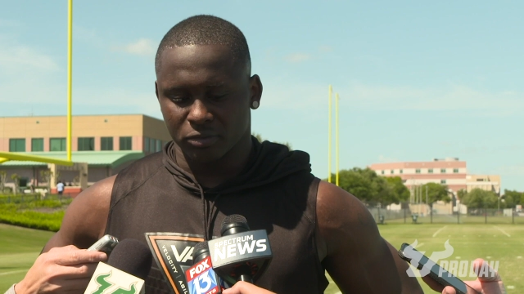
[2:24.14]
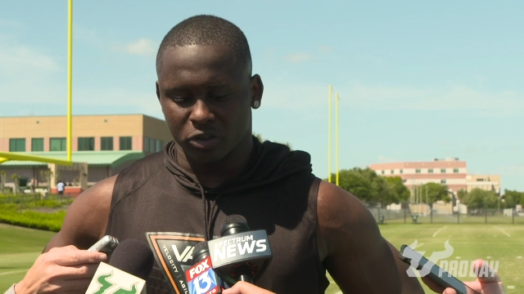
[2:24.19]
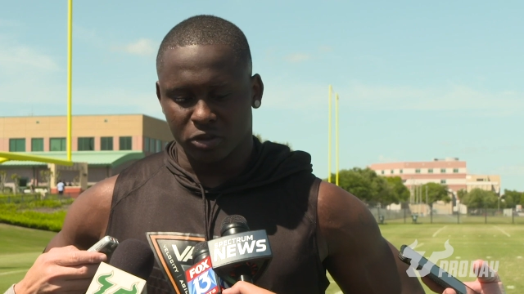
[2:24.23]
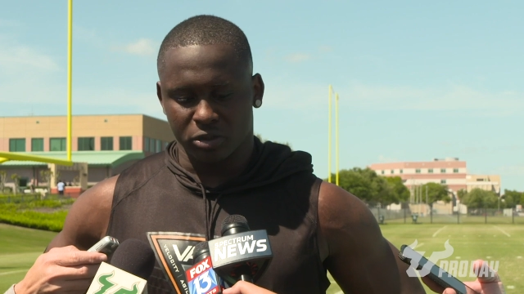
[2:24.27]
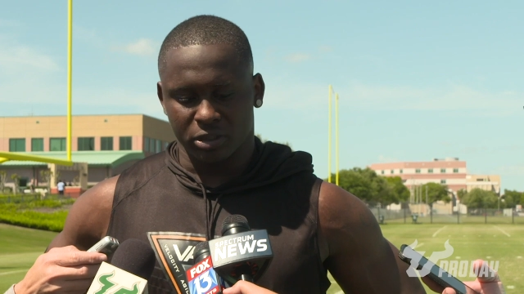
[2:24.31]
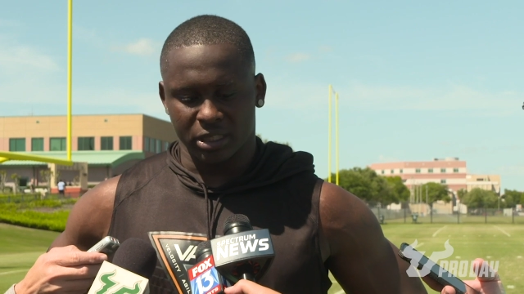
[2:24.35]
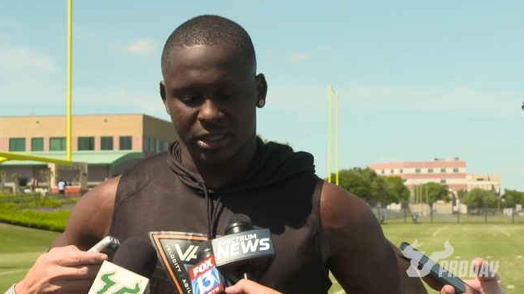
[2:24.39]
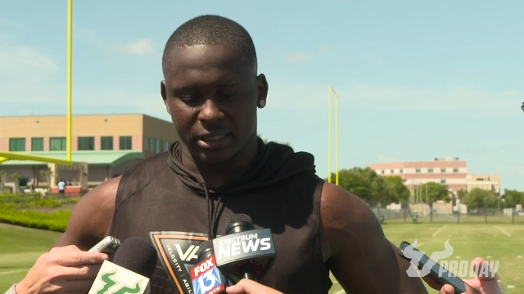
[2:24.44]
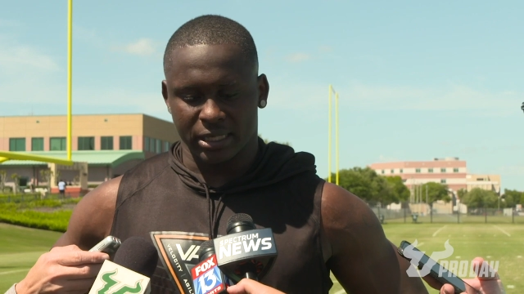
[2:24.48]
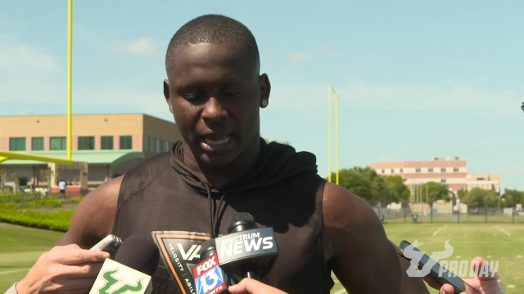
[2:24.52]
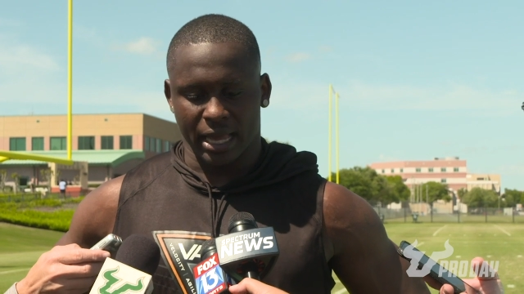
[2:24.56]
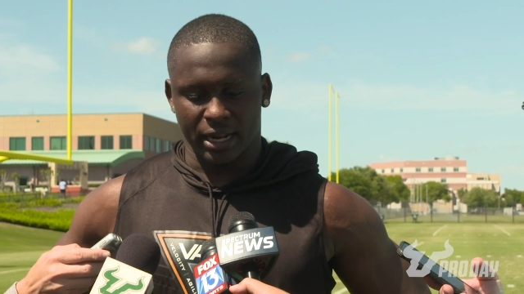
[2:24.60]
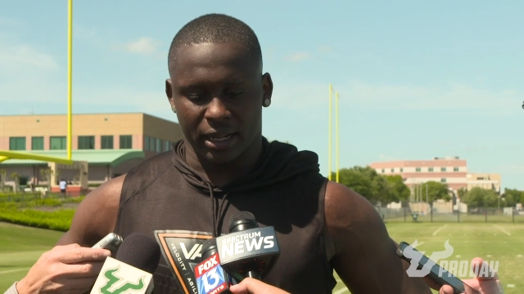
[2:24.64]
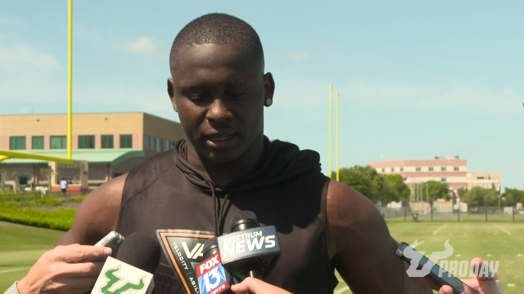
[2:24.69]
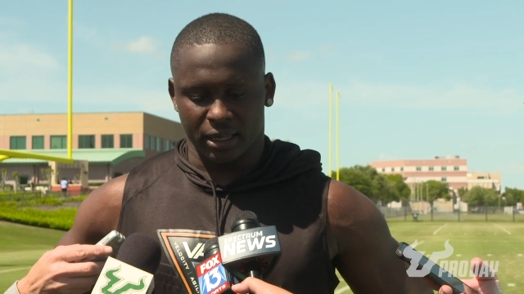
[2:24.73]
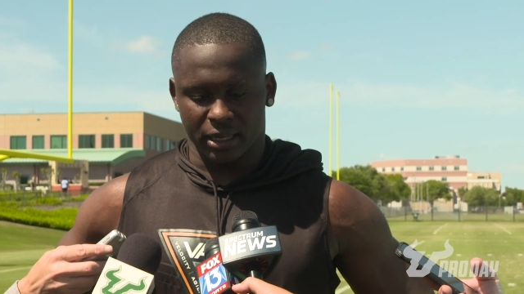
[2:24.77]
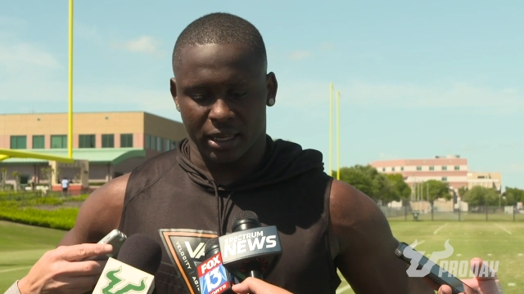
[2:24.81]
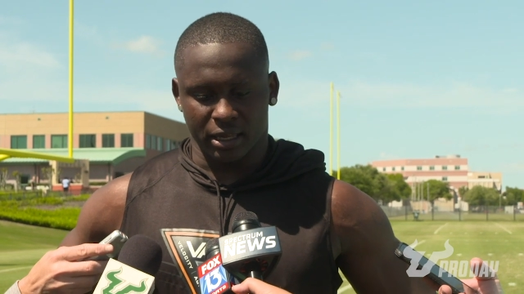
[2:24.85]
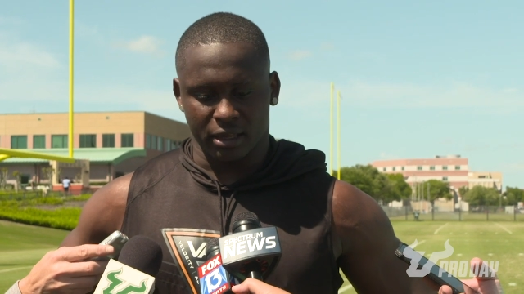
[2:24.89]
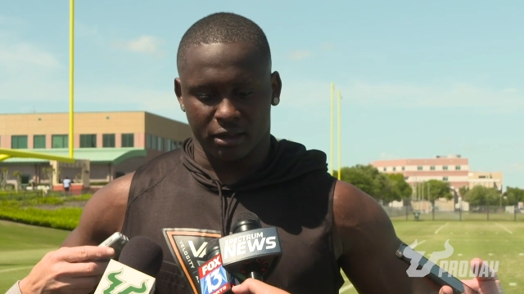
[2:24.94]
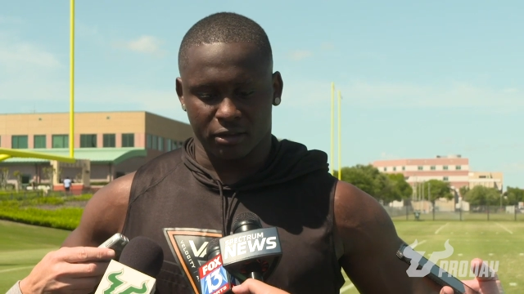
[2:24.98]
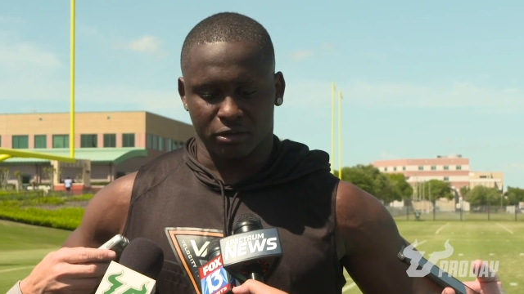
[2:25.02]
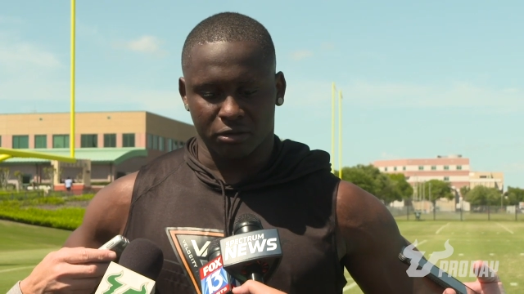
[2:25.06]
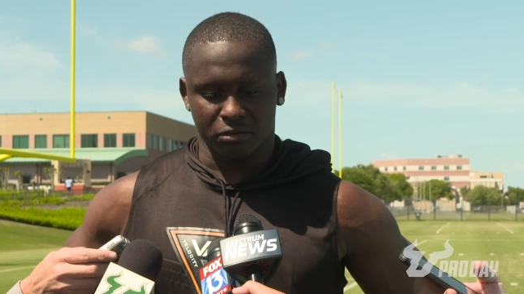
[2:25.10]
You just gotta
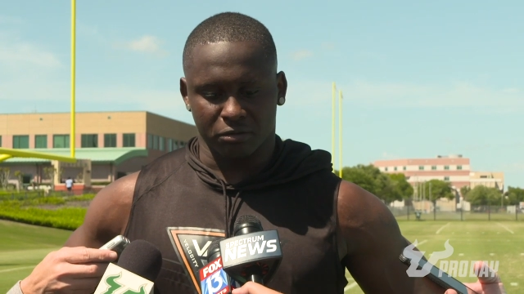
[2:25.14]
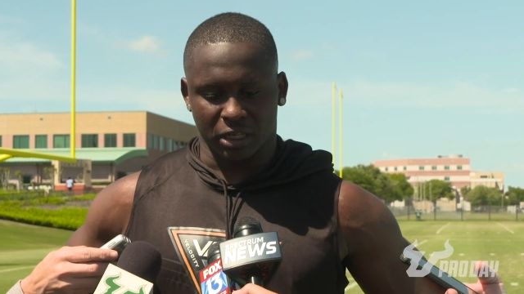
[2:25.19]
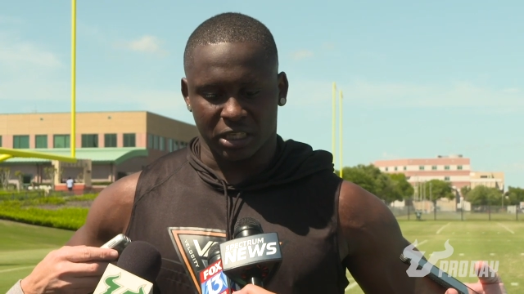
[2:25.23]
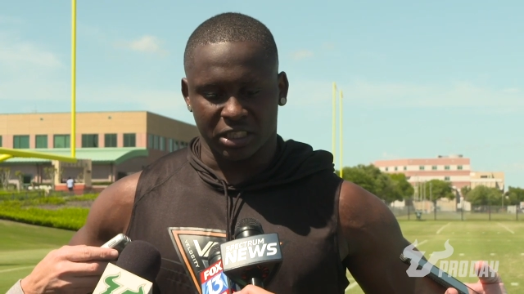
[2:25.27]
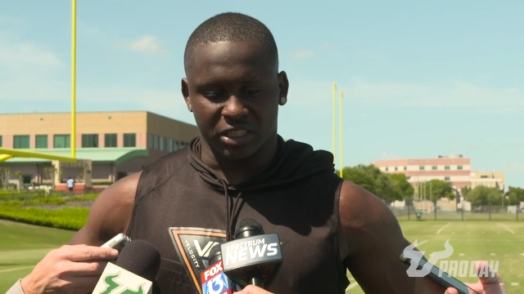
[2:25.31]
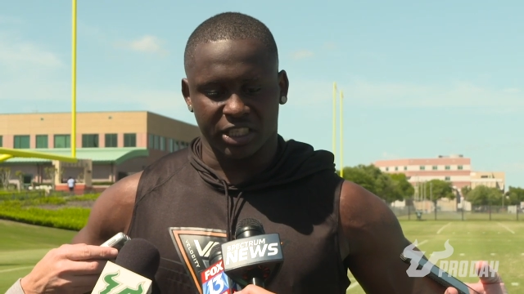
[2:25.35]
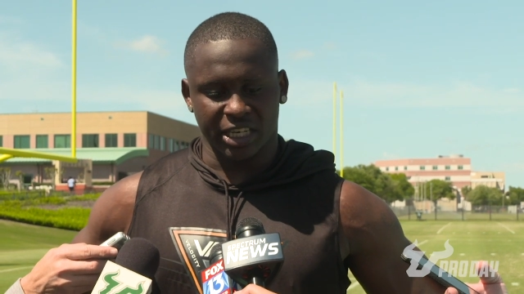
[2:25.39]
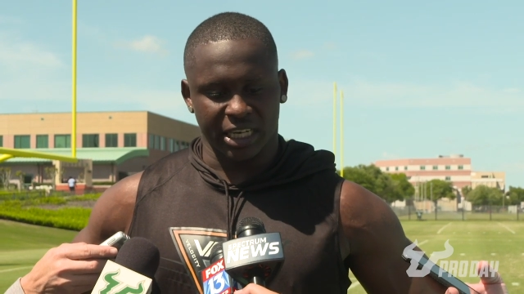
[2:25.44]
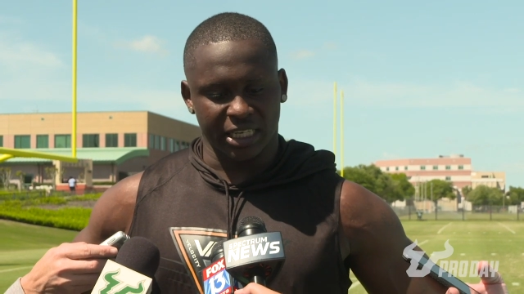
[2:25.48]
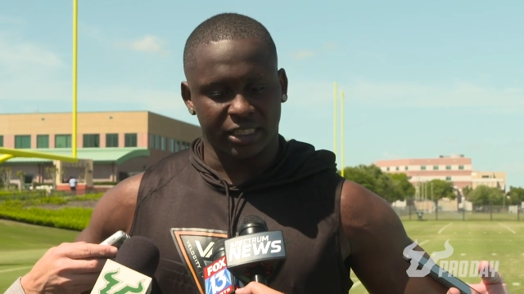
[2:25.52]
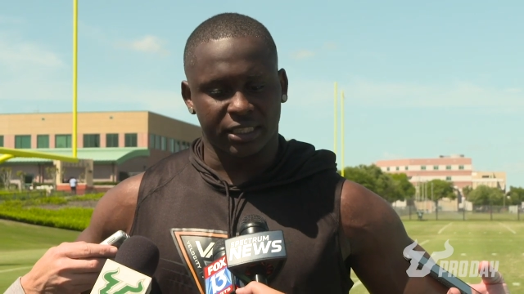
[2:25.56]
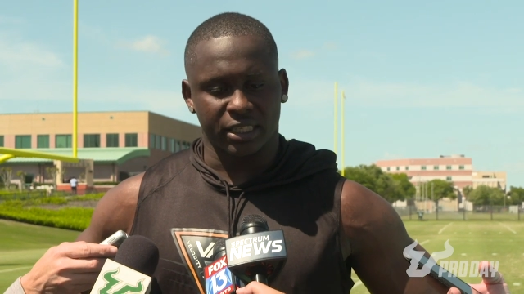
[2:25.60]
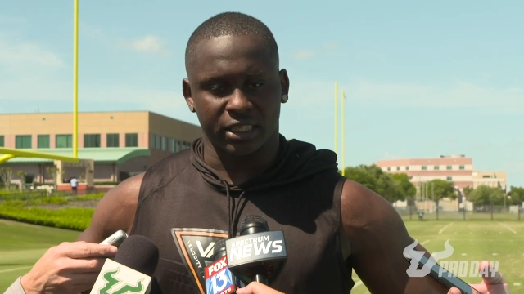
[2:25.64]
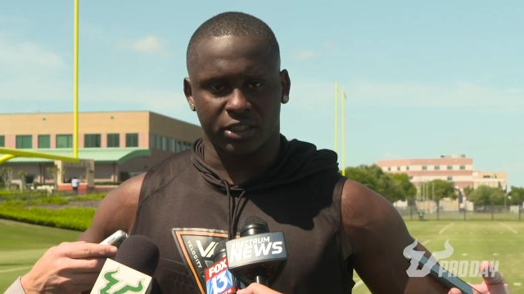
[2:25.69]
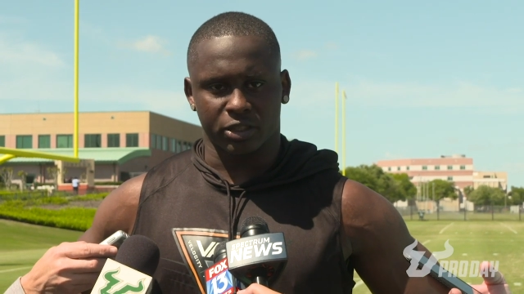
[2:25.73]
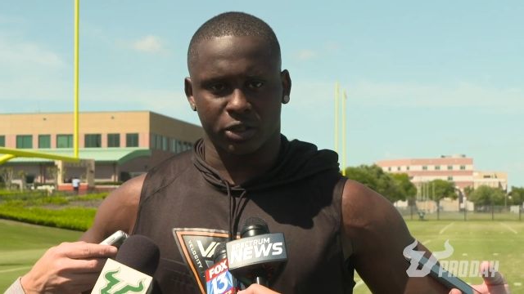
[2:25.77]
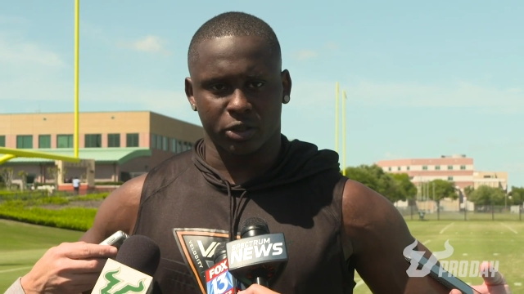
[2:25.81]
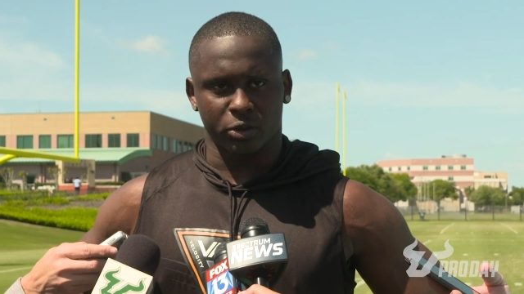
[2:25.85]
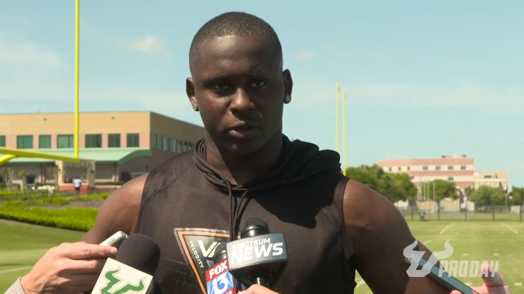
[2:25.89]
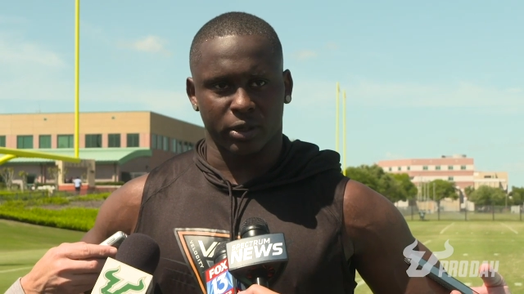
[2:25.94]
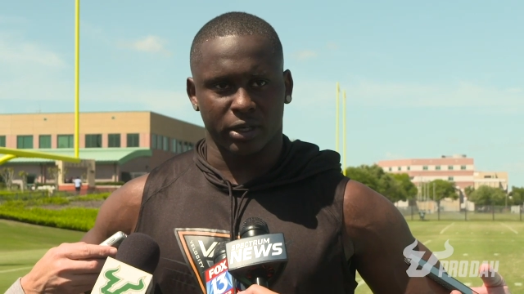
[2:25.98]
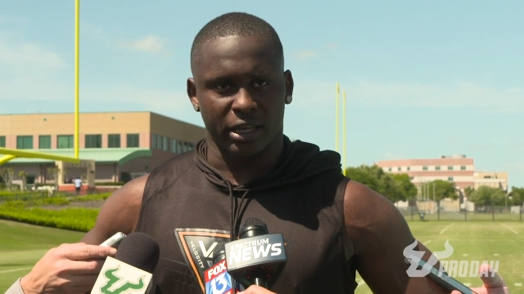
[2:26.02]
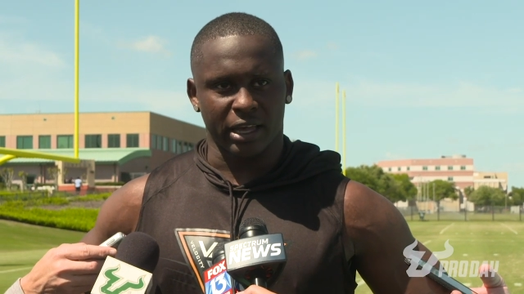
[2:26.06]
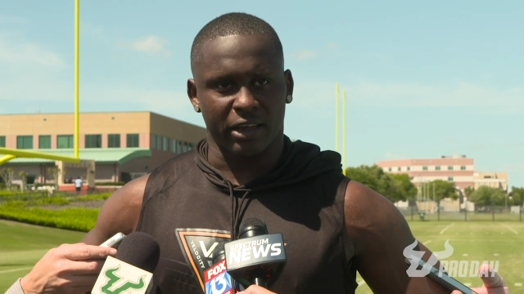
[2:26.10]
get adjusted to it.